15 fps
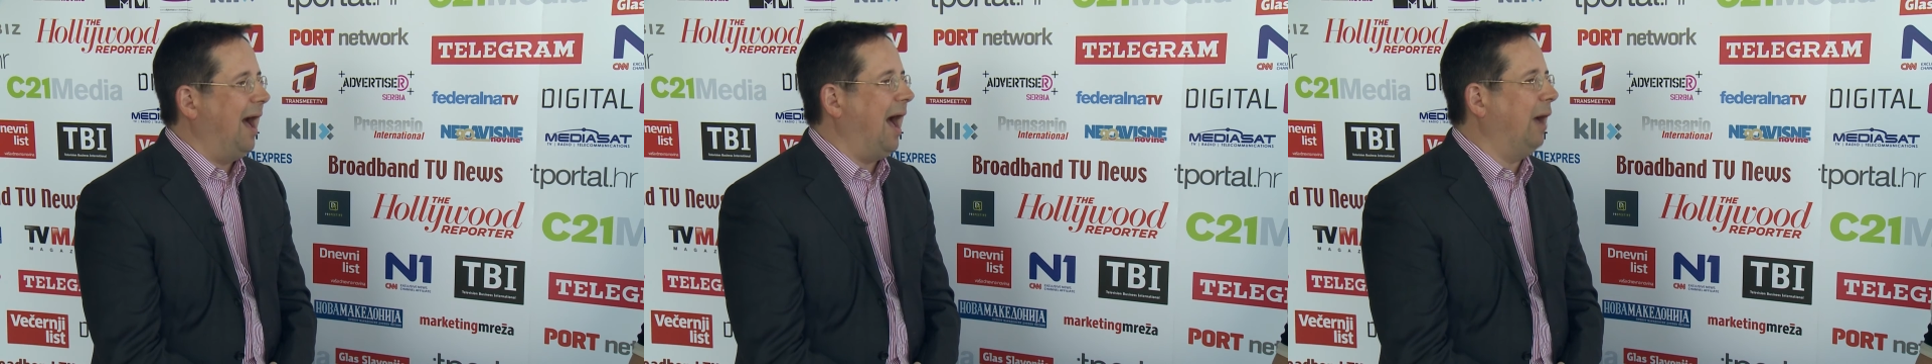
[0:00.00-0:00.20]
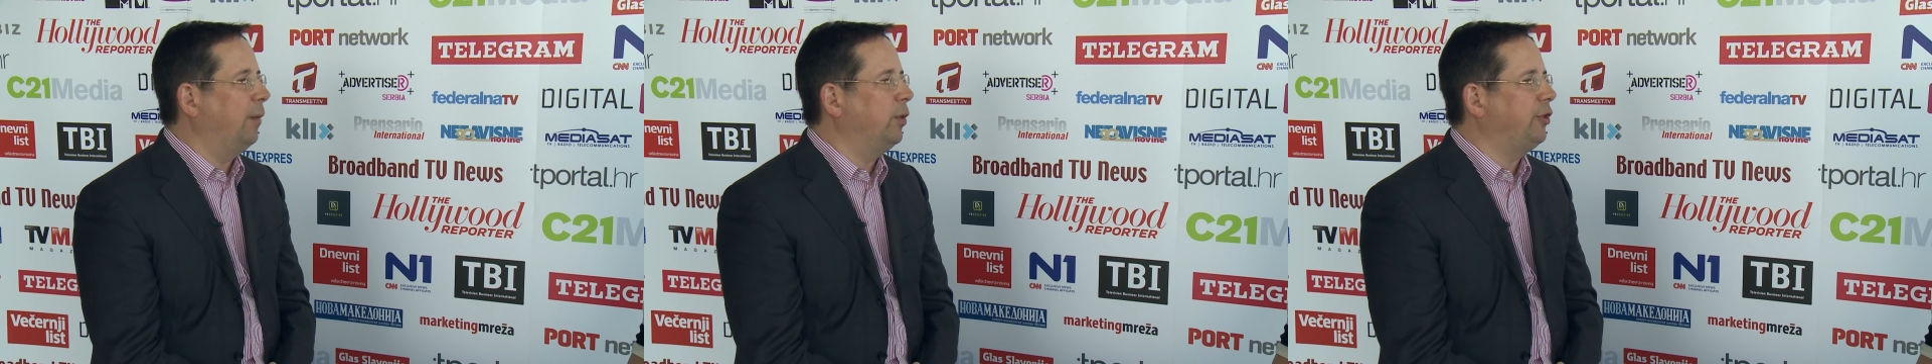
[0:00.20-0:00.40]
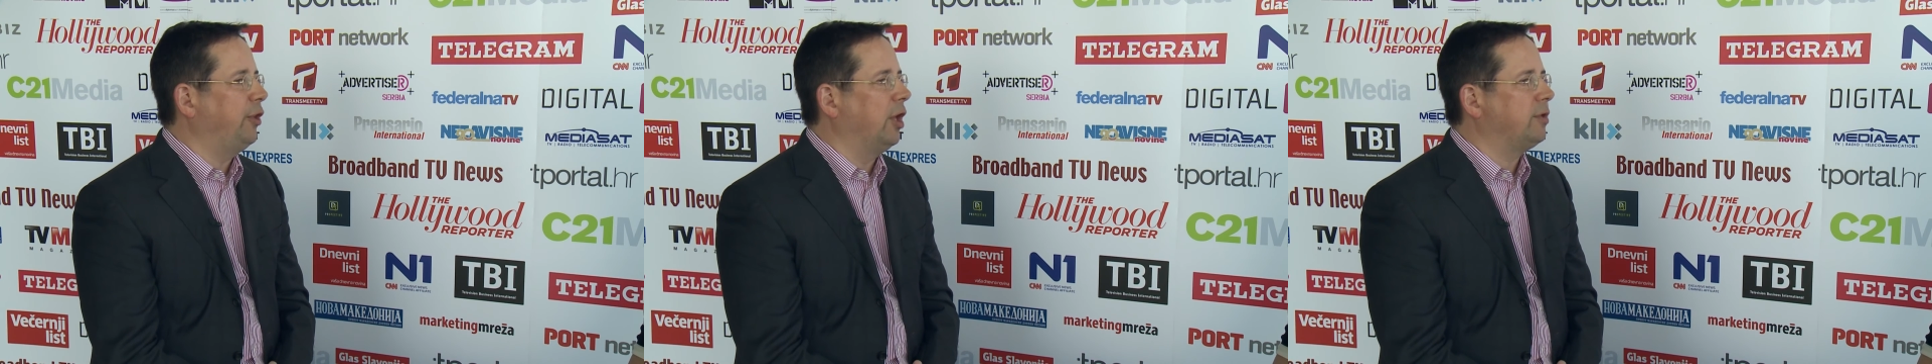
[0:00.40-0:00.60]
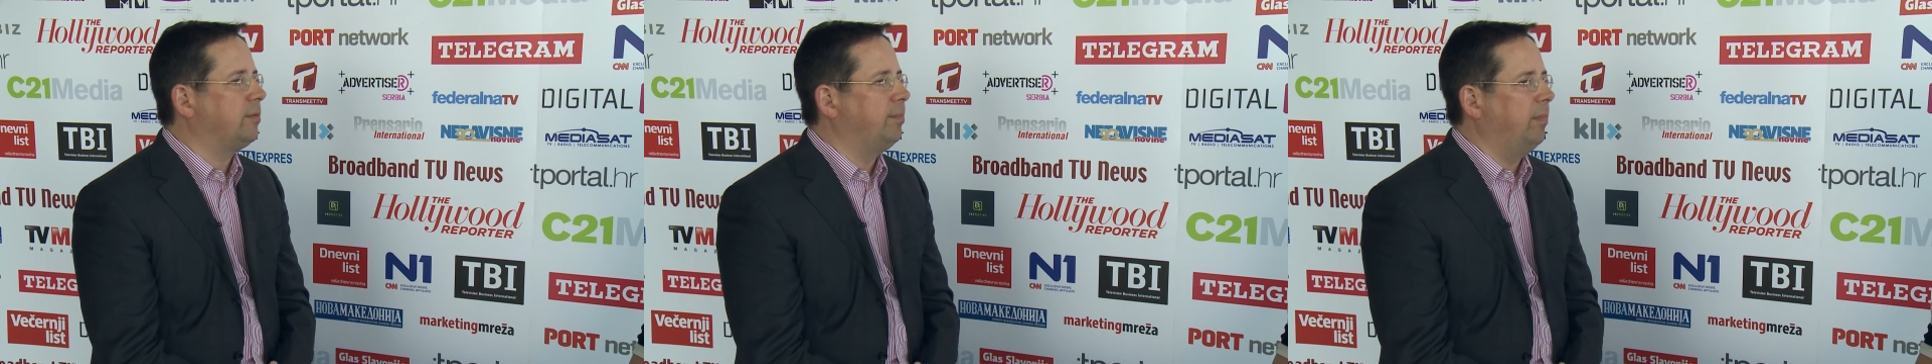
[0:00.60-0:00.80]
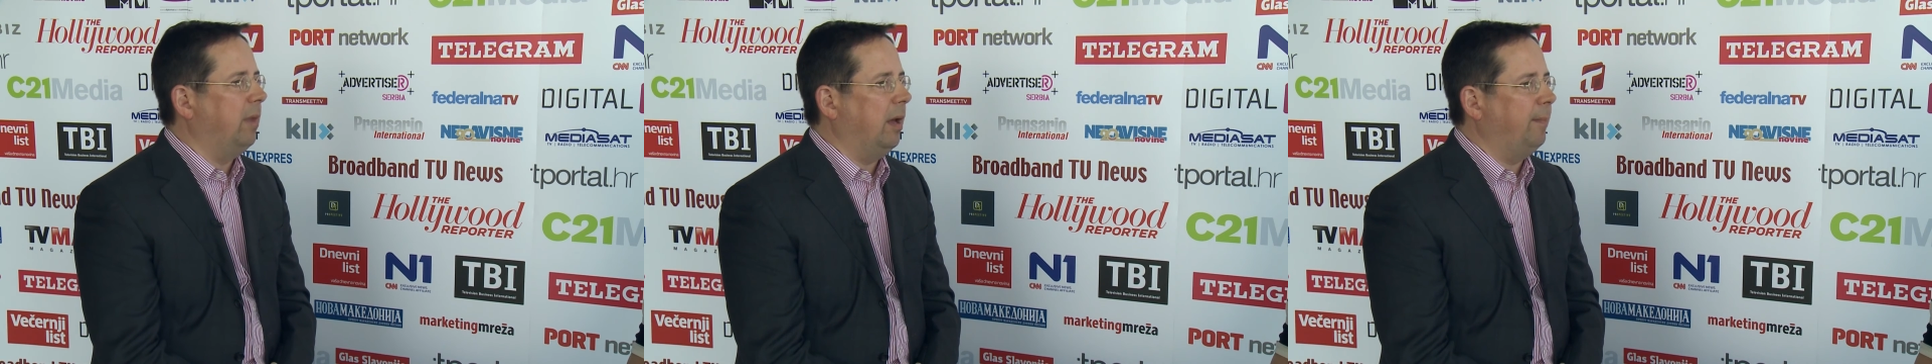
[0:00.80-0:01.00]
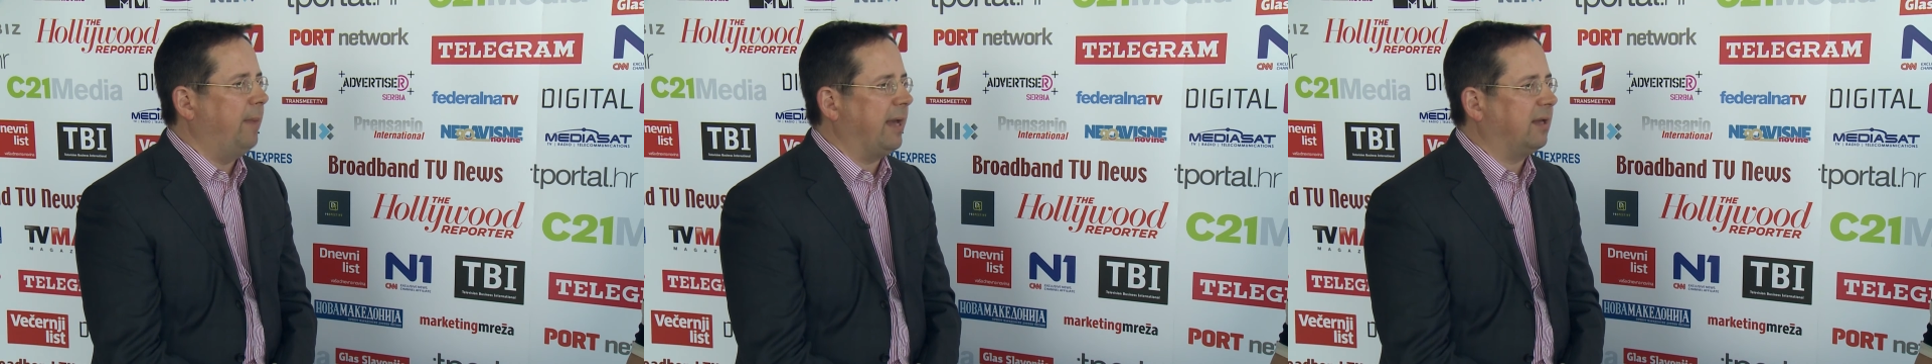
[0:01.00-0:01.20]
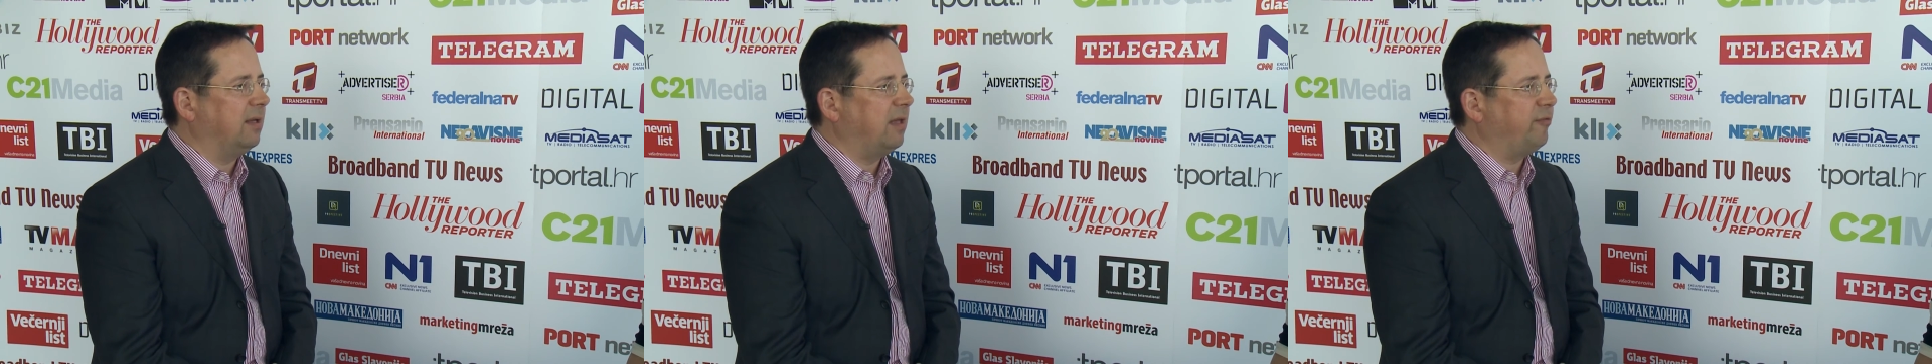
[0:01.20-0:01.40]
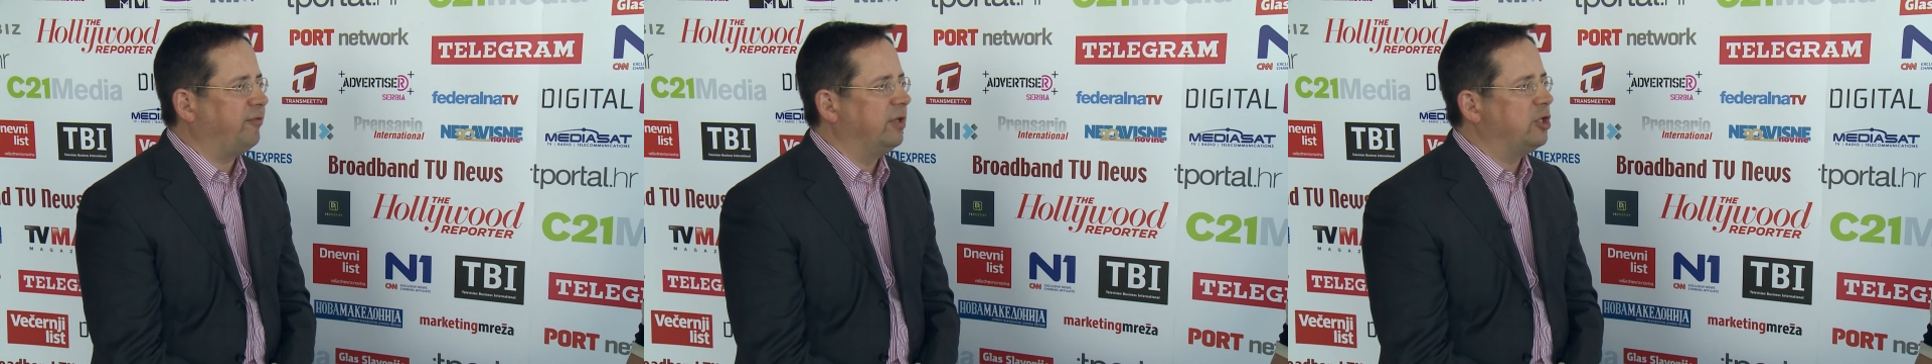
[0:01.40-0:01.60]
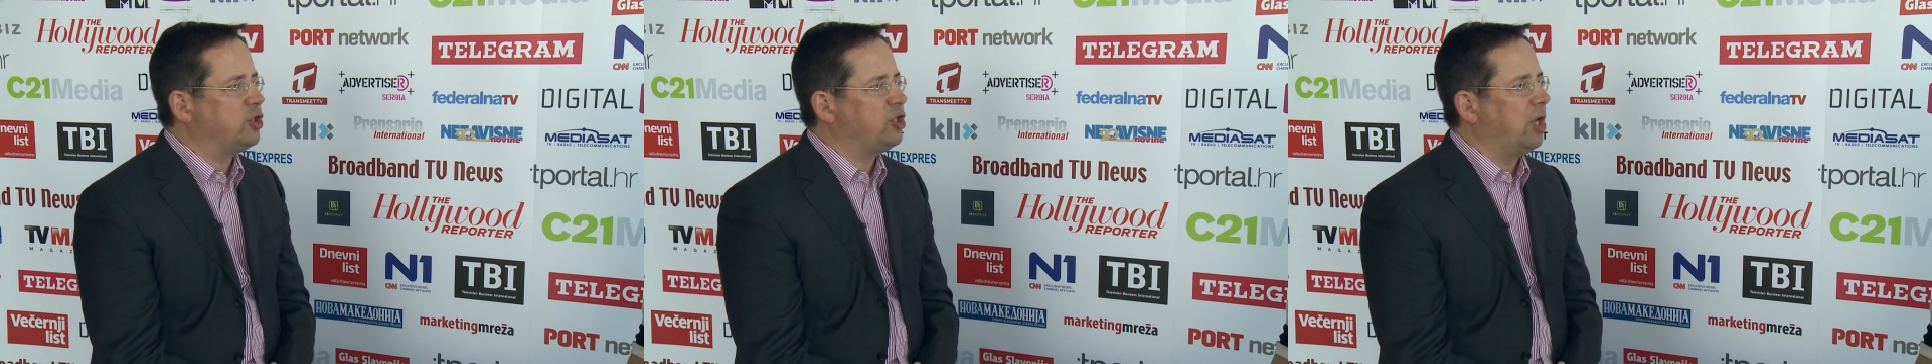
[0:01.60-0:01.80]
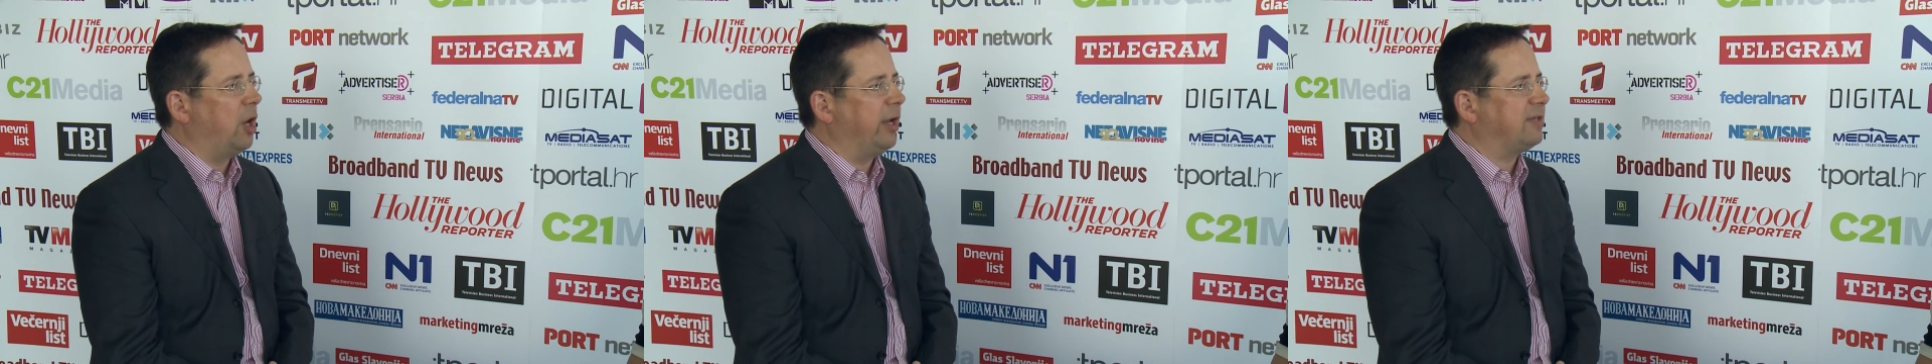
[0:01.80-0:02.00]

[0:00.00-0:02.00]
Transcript: I would not make a definition of